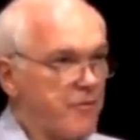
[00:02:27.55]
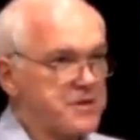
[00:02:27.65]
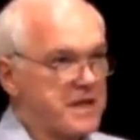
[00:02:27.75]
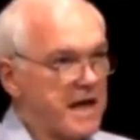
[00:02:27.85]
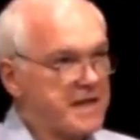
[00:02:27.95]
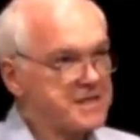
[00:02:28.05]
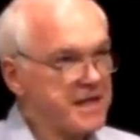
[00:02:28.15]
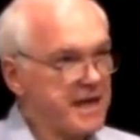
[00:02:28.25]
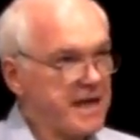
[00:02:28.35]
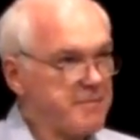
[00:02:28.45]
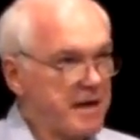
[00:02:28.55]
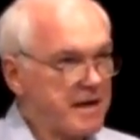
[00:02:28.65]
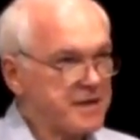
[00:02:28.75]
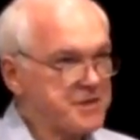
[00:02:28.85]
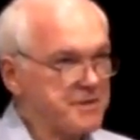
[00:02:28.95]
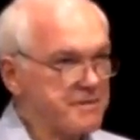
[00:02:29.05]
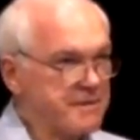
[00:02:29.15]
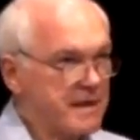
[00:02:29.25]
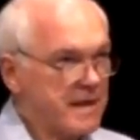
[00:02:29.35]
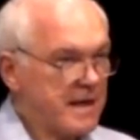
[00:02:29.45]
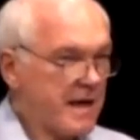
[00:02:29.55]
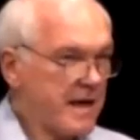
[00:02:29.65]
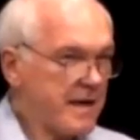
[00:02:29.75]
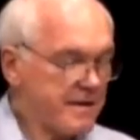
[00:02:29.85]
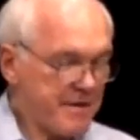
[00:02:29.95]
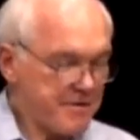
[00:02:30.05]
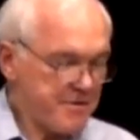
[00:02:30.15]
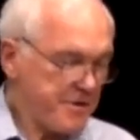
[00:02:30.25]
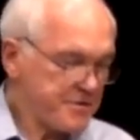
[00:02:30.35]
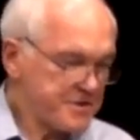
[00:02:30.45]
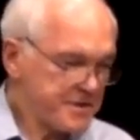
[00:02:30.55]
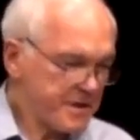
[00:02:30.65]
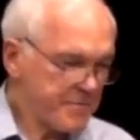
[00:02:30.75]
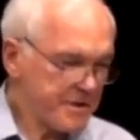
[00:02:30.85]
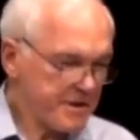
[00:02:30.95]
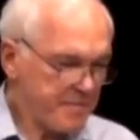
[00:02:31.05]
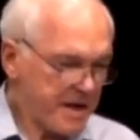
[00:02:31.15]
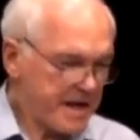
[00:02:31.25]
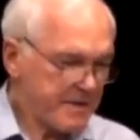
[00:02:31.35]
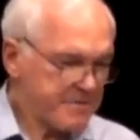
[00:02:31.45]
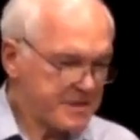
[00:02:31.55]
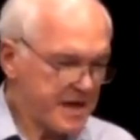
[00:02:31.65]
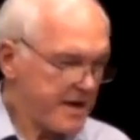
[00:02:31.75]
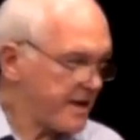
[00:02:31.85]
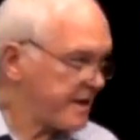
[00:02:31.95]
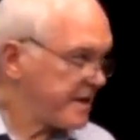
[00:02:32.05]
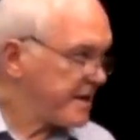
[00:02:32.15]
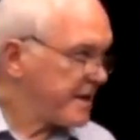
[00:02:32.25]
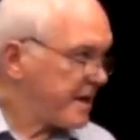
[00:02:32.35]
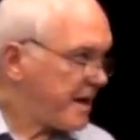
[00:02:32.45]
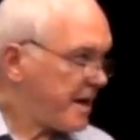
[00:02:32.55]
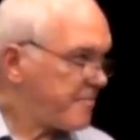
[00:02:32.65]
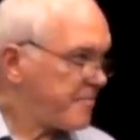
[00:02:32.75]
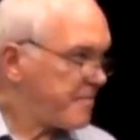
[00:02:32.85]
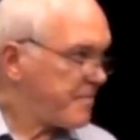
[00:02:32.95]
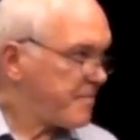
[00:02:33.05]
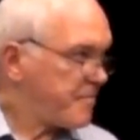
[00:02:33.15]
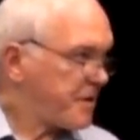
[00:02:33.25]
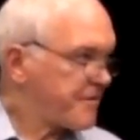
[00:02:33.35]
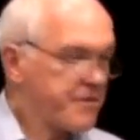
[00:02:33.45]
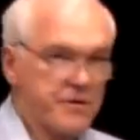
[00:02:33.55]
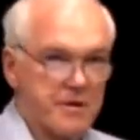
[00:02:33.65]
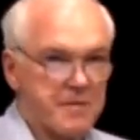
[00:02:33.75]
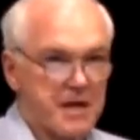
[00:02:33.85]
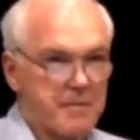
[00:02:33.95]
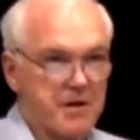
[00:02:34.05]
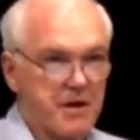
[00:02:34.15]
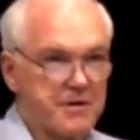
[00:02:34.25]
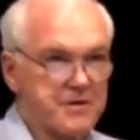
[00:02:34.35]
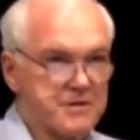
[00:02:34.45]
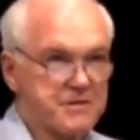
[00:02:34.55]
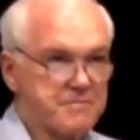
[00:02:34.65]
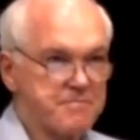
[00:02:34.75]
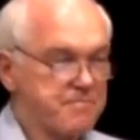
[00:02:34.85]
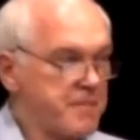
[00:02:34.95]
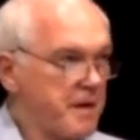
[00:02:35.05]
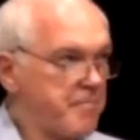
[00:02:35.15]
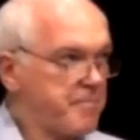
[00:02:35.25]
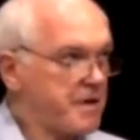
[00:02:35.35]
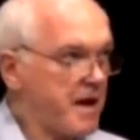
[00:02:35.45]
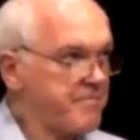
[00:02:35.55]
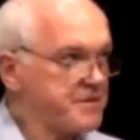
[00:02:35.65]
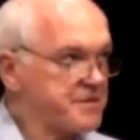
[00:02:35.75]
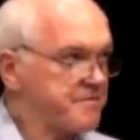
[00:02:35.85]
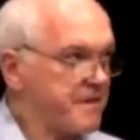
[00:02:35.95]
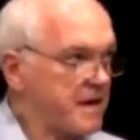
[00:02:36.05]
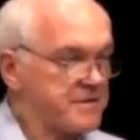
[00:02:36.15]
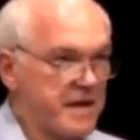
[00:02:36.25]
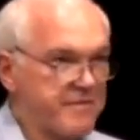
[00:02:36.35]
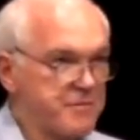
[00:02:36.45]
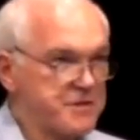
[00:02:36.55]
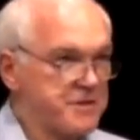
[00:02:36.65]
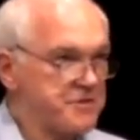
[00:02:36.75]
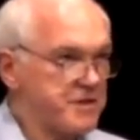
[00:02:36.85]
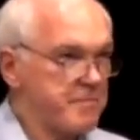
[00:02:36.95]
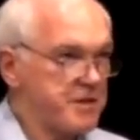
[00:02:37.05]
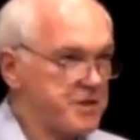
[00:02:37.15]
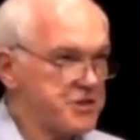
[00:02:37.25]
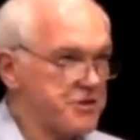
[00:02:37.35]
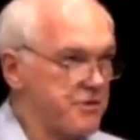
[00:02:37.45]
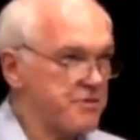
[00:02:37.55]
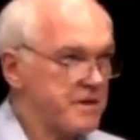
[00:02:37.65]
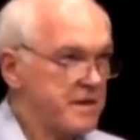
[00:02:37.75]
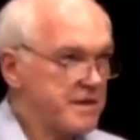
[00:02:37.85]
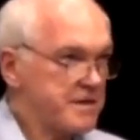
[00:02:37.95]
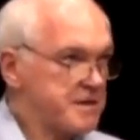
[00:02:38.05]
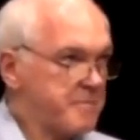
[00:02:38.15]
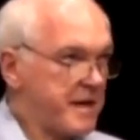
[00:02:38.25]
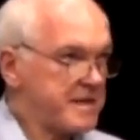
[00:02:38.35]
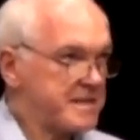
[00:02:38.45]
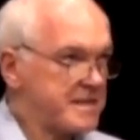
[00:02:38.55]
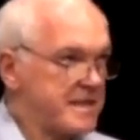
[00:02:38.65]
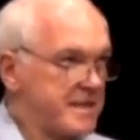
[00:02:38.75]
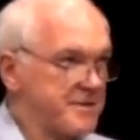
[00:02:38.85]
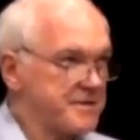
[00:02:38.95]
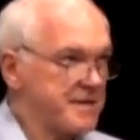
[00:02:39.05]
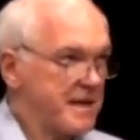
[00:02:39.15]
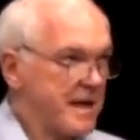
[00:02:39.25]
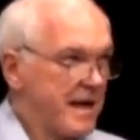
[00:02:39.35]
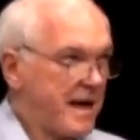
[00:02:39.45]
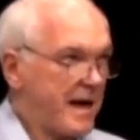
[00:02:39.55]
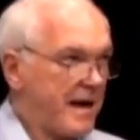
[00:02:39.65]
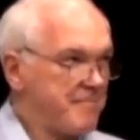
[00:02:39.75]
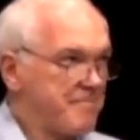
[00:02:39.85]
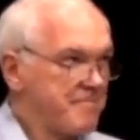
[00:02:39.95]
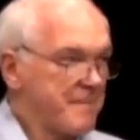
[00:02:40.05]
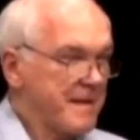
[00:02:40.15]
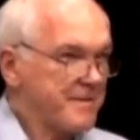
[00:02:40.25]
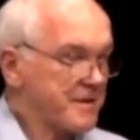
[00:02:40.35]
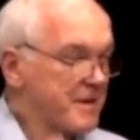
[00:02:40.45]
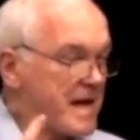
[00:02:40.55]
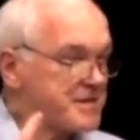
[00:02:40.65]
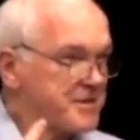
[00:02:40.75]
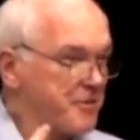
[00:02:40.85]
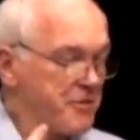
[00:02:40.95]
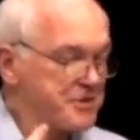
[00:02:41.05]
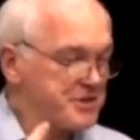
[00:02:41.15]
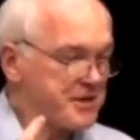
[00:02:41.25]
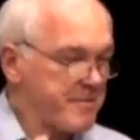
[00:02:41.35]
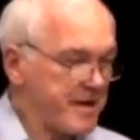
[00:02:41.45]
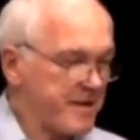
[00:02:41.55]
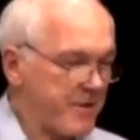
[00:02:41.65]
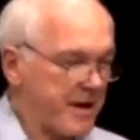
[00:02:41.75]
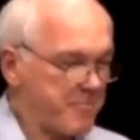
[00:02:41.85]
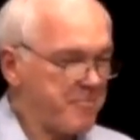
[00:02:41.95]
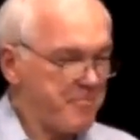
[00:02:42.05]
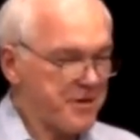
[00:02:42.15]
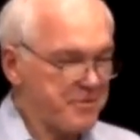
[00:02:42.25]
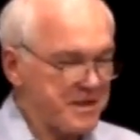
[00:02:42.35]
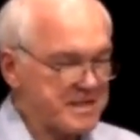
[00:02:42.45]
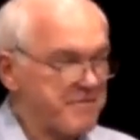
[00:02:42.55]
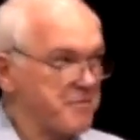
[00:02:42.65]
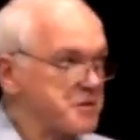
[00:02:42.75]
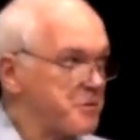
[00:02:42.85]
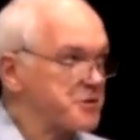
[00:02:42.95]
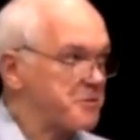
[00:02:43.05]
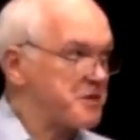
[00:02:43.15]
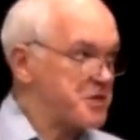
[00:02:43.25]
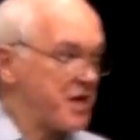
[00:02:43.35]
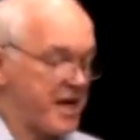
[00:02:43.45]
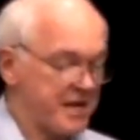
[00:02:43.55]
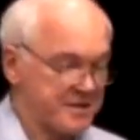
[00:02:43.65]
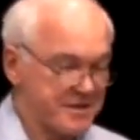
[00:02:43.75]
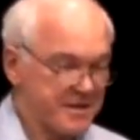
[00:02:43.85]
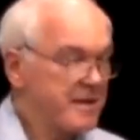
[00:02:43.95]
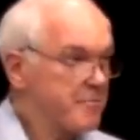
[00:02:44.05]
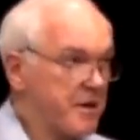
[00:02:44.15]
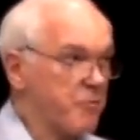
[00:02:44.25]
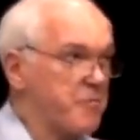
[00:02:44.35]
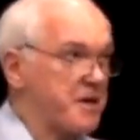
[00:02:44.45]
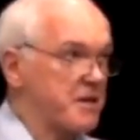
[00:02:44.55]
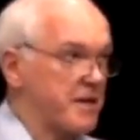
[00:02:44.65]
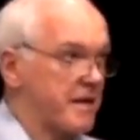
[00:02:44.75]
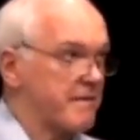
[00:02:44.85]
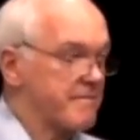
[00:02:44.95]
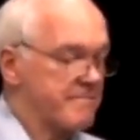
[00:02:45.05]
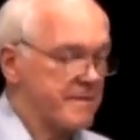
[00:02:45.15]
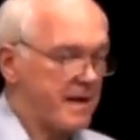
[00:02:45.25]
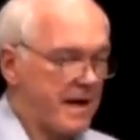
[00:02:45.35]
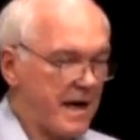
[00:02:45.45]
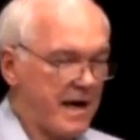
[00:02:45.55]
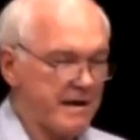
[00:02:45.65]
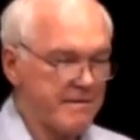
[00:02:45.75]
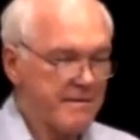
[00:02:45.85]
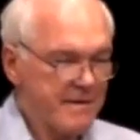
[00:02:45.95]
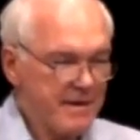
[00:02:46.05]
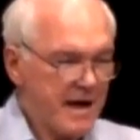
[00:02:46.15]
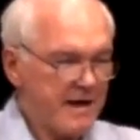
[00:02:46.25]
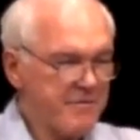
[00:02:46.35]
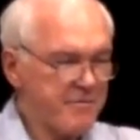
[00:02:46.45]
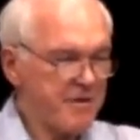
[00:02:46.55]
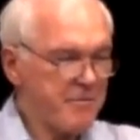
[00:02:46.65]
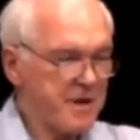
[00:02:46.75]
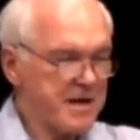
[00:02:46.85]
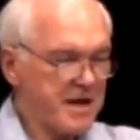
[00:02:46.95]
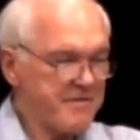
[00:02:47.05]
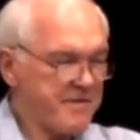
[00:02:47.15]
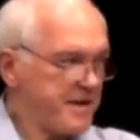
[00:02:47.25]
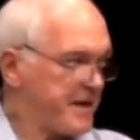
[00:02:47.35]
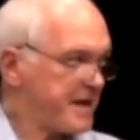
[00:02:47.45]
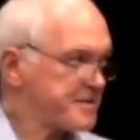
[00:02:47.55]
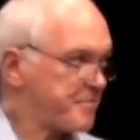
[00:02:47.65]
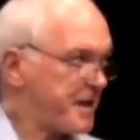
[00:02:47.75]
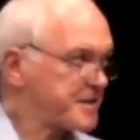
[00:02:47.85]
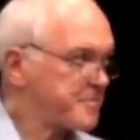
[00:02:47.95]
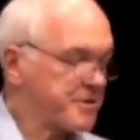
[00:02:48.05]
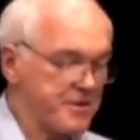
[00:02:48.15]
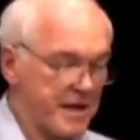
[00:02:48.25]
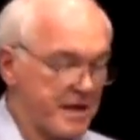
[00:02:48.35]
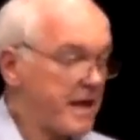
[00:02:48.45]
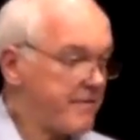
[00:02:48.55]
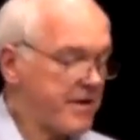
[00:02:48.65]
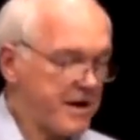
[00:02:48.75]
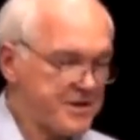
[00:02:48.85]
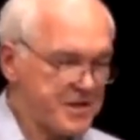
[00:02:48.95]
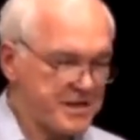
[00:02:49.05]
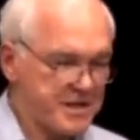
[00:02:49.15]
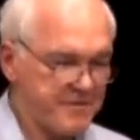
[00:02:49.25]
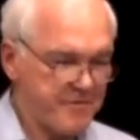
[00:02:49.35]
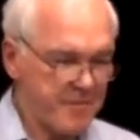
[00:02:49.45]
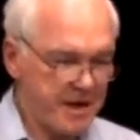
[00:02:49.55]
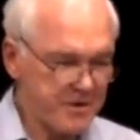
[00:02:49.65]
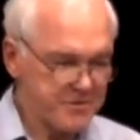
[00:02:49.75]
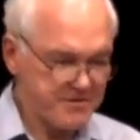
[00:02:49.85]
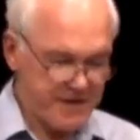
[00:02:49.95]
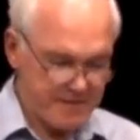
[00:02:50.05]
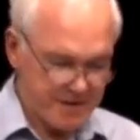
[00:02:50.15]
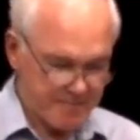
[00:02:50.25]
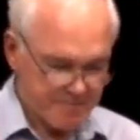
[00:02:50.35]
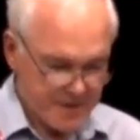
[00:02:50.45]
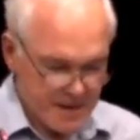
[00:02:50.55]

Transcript: Fortunately, I had sent ahead my lecture, and I had other notes that were in the bag I was carrying. But if you're going to be coming on to this conference that follows afterwards, and you see me in this shirt, these pants, and sneakers, the glasses are always the same anyway, but the rest of it was supposed to be changed. But it will be cleaned. I've already identified that as a possibility, even a necessity for my host family.